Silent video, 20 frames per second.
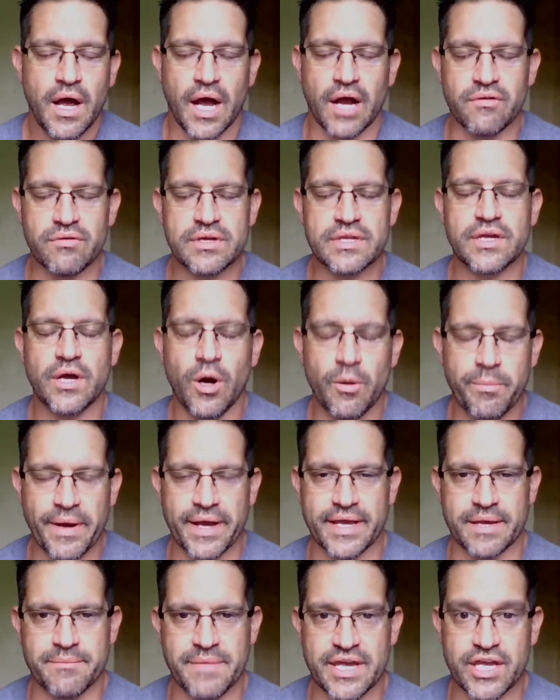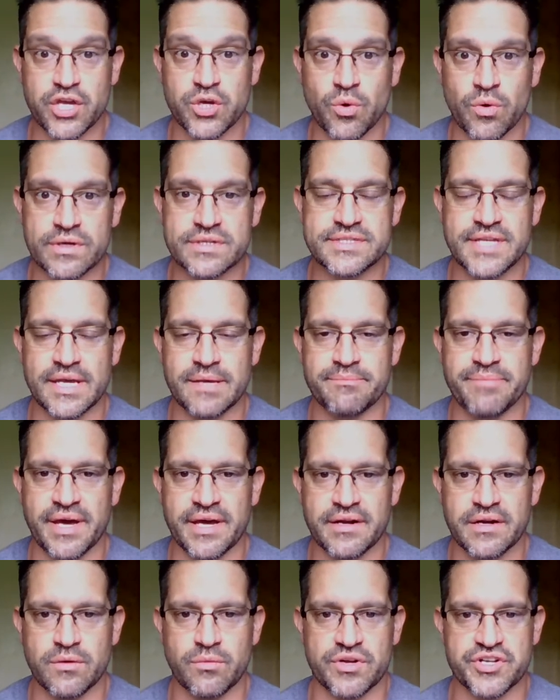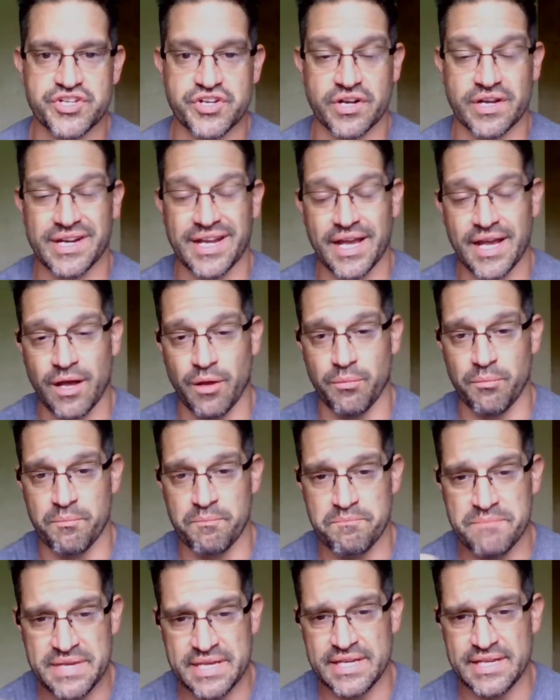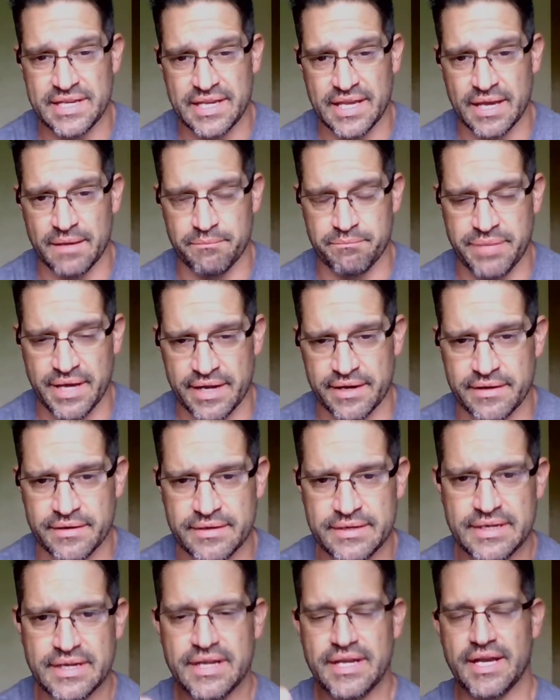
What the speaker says: I really hope I can make your day better, which you're going to help me get better,